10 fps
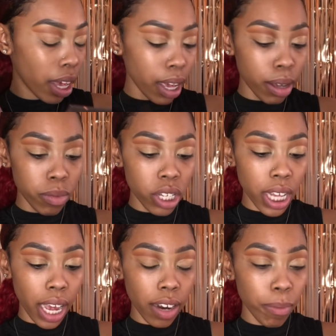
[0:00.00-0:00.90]
I'm just
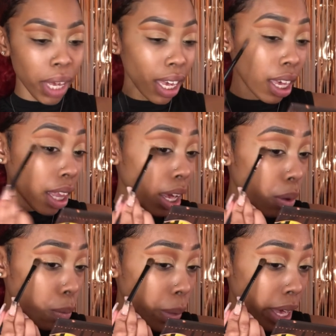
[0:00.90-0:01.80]
kind of making like a
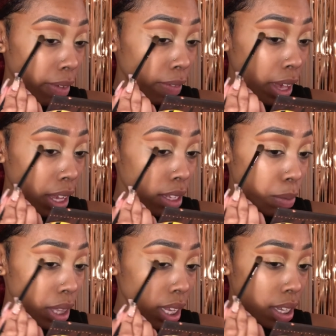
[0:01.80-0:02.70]
wing effect
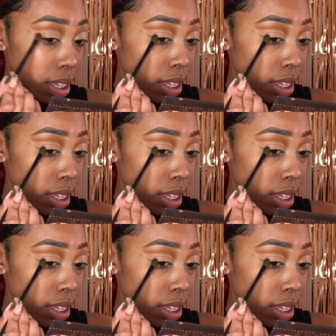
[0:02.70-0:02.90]
with this.